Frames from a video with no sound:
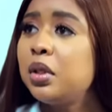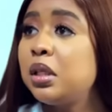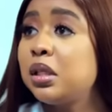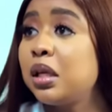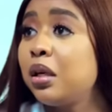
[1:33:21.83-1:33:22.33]

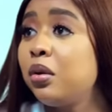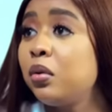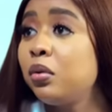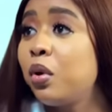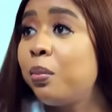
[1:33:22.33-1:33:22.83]
Listen, I
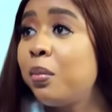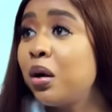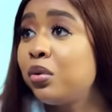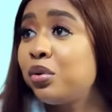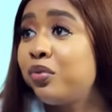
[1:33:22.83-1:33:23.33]
know no
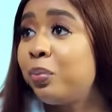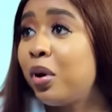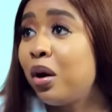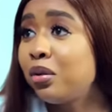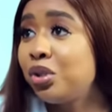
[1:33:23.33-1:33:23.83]
amount of
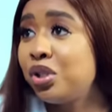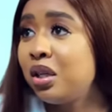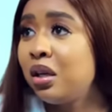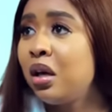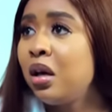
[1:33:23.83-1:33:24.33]

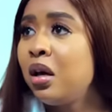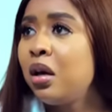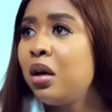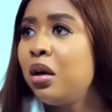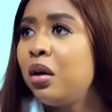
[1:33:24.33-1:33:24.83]
apology
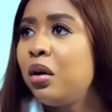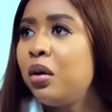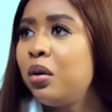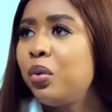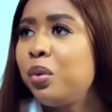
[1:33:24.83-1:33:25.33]

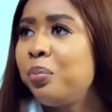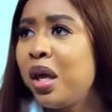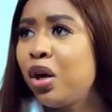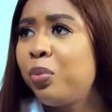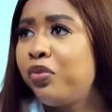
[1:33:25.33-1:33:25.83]
would
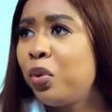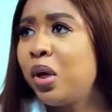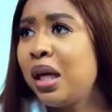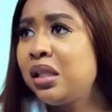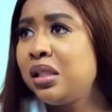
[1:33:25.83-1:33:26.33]
make up for
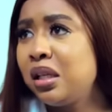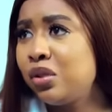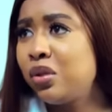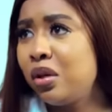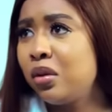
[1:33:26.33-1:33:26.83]
what I
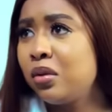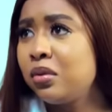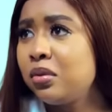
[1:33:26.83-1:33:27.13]
did to you.